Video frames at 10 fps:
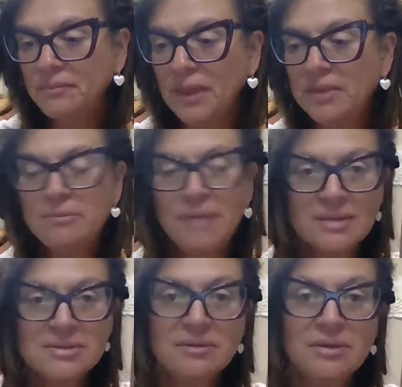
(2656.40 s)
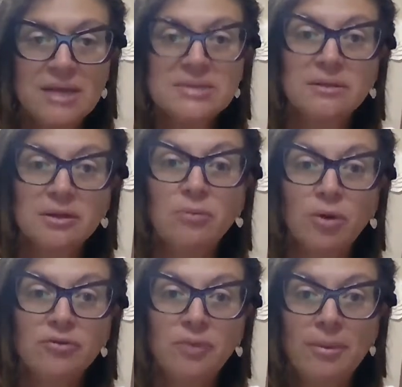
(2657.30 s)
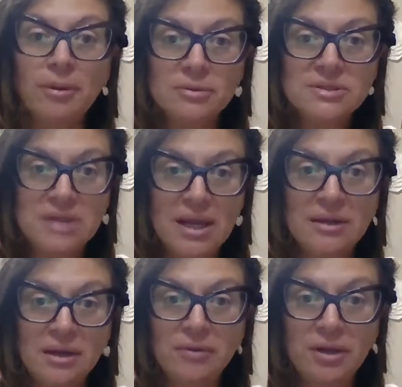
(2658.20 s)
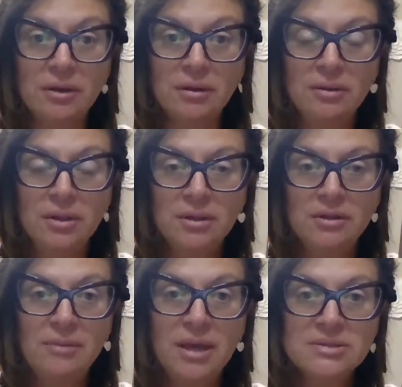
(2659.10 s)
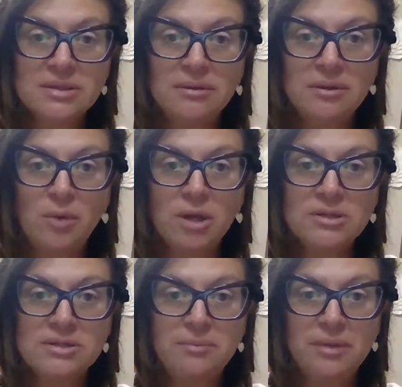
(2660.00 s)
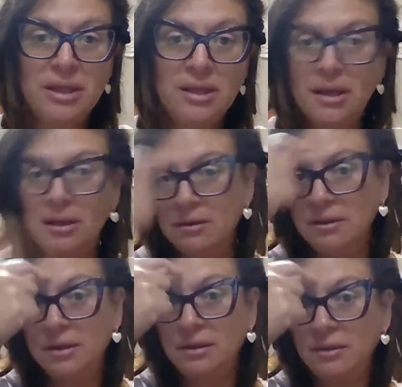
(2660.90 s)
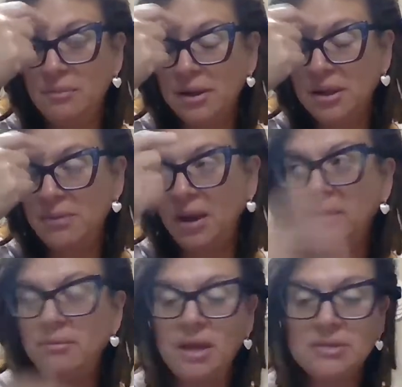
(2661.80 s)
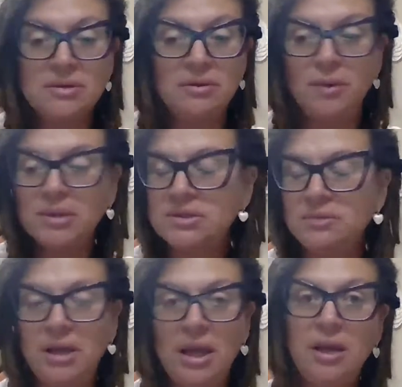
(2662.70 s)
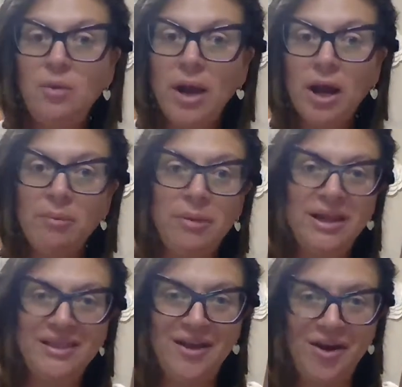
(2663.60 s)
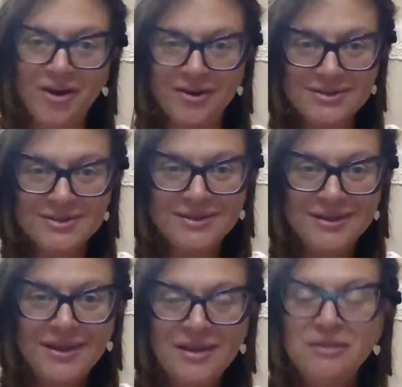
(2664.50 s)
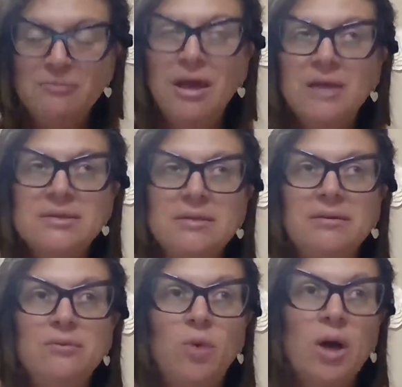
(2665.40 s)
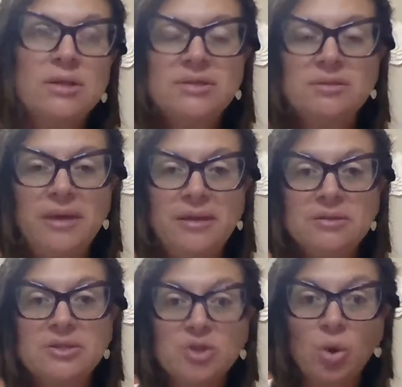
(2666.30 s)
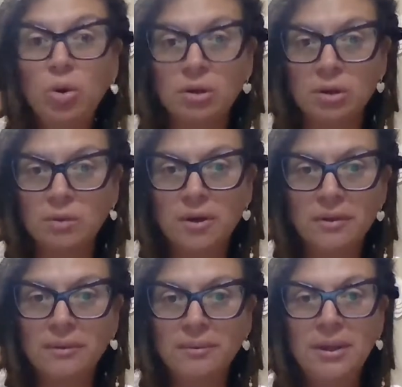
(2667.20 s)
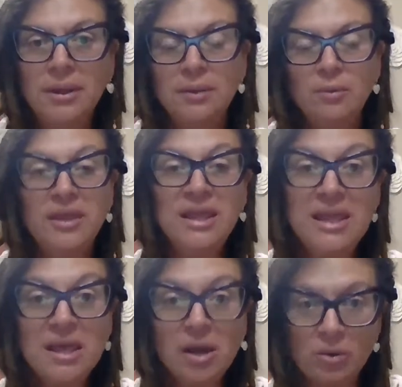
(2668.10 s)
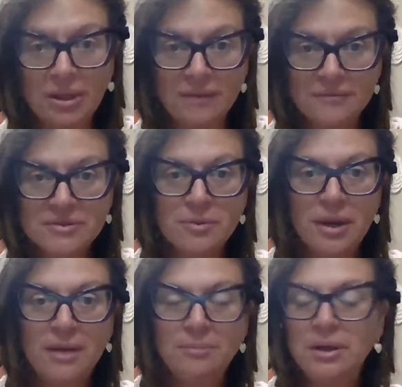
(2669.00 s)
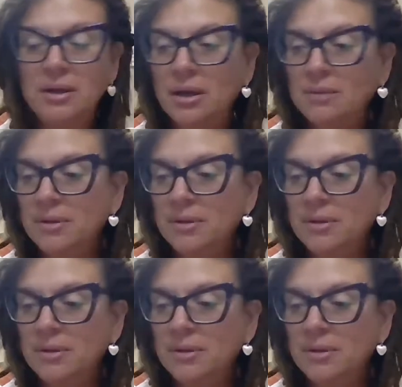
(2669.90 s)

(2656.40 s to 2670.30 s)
The masculine has a little more trouble staying down here. The masculine wants to be in the monkey mind. The masculine wants to be anywhere but in the heart. The masculine wants to be in the solar, where the ego lives, right? But